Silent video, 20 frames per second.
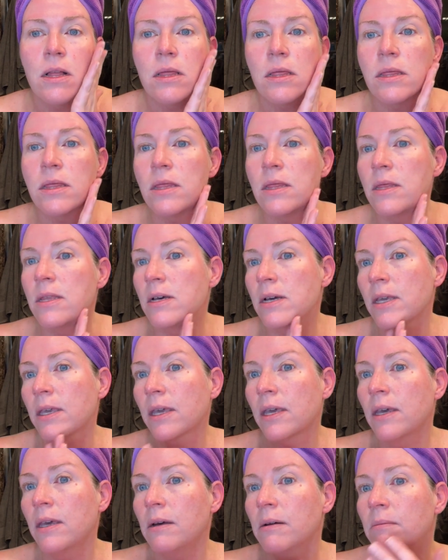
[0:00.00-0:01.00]
Look
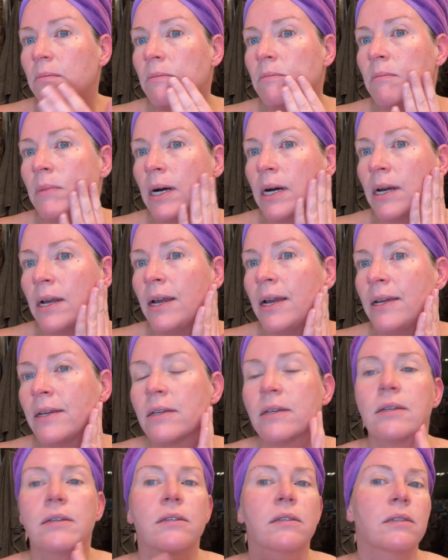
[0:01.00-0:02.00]
at my
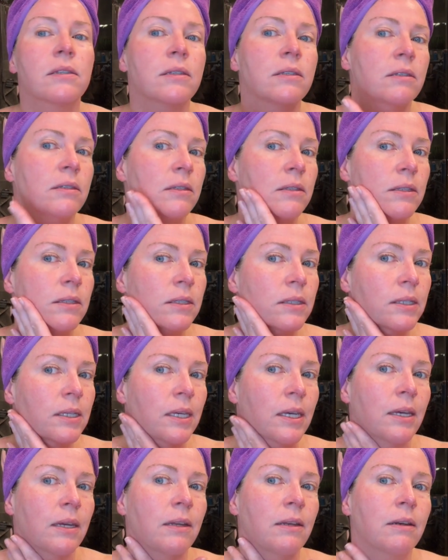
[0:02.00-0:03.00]

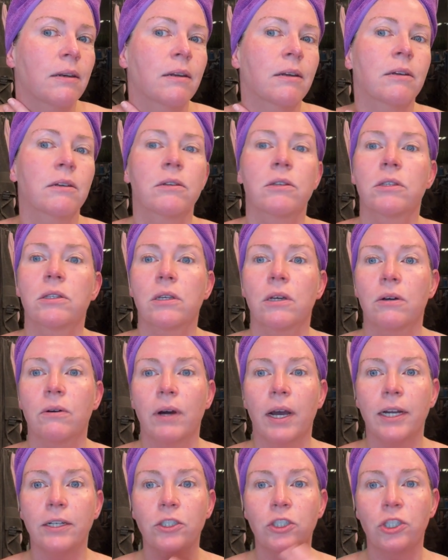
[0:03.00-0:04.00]
skin. So
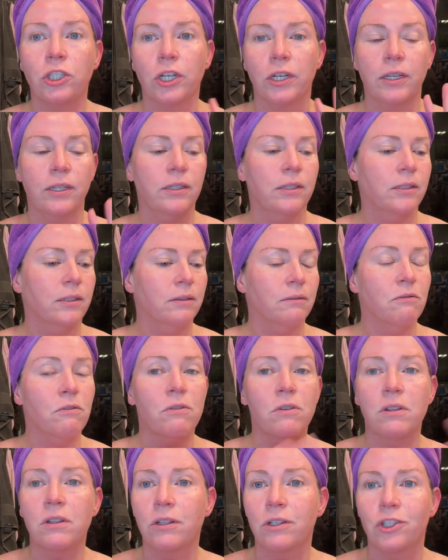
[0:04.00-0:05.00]
I just
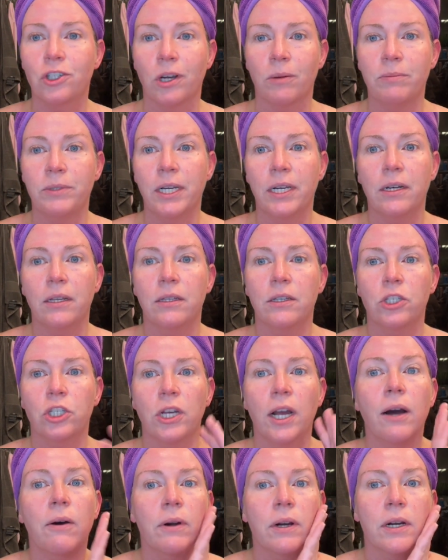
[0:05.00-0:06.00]
jumped out of the
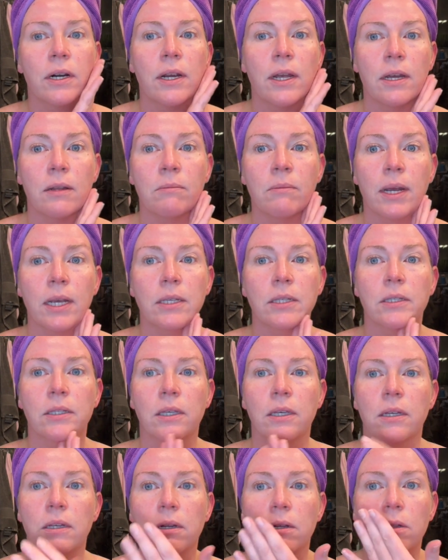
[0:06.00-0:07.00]
shower and my
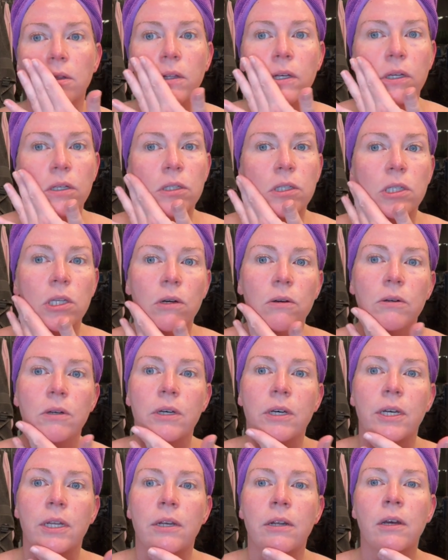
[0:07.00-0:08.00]
skin looks so
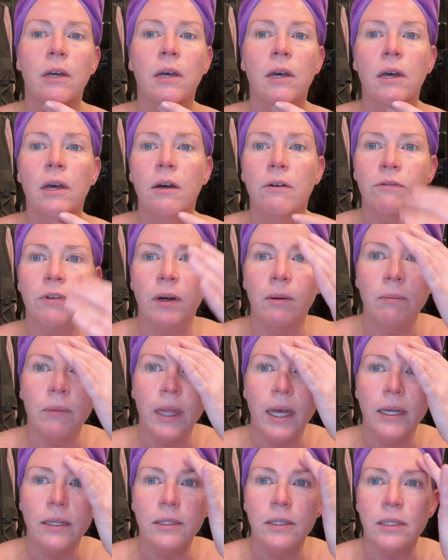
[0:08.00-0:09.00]
good from
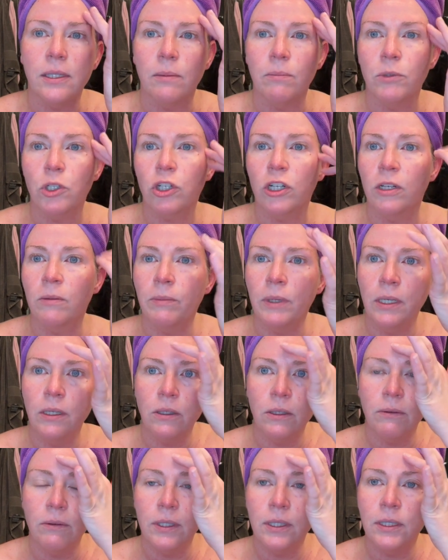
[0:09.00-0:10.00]
that ZIIP treatment.
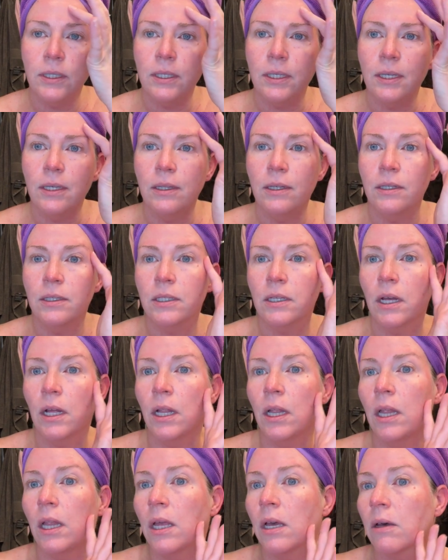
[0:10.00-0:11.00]
You see this
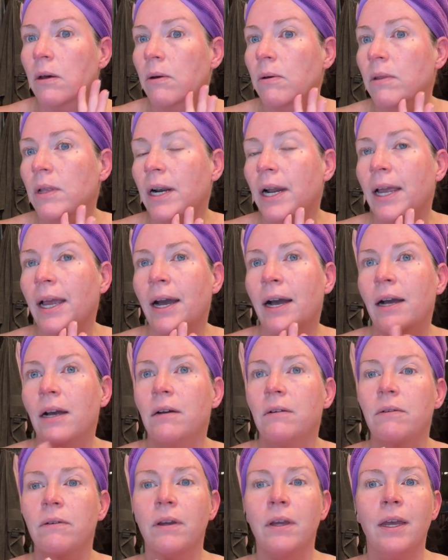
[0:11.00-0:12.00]
glow that I
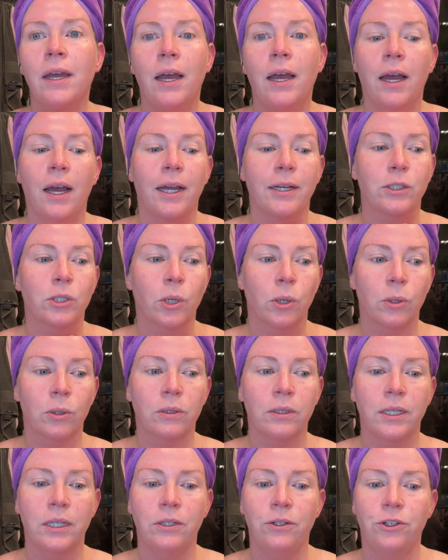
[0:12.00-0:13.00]
have? I
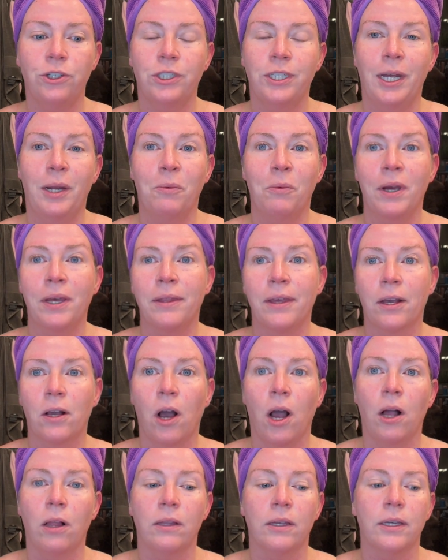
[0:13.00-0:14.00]
totally understand why they
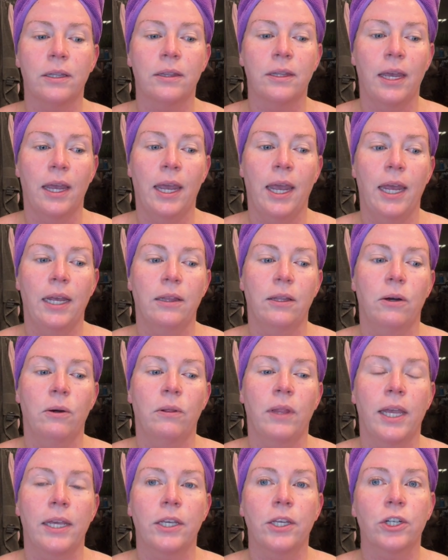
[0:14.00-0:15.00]
call it the halo.
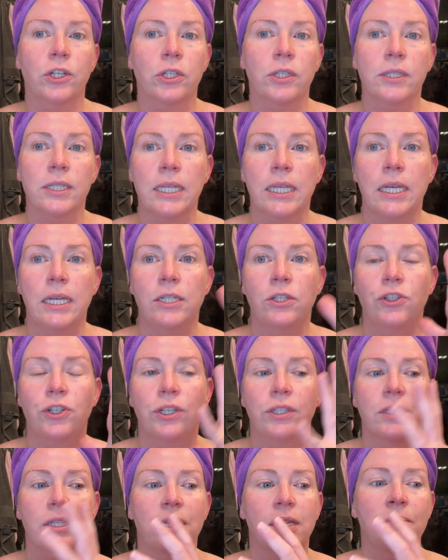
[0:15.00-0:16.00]
Like your skin
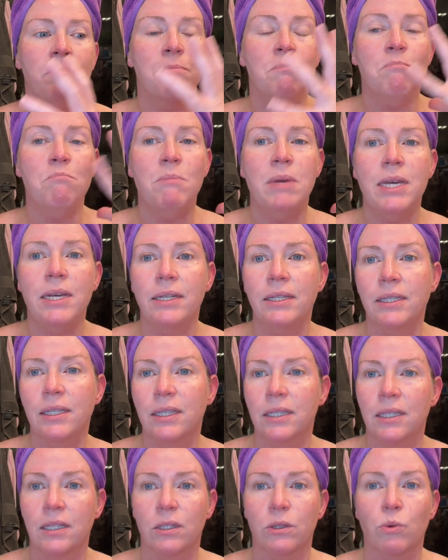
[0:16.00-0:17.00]
just emits
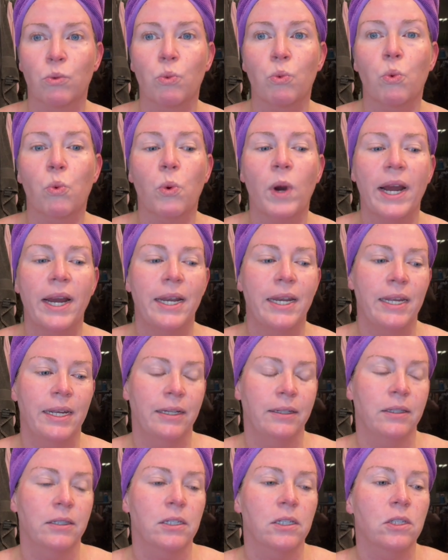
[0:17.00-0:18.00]
this
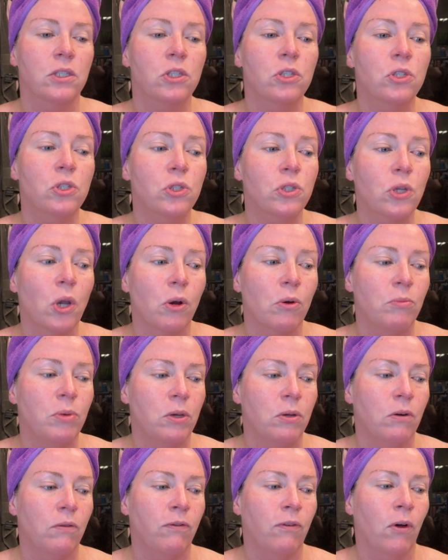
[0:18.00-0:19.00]
radiance. It's so
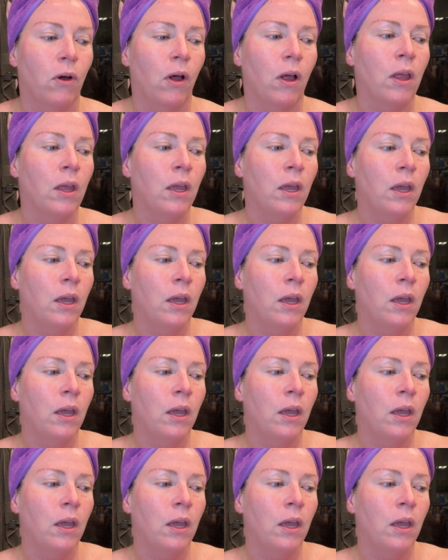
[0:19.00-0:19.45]
beautiful.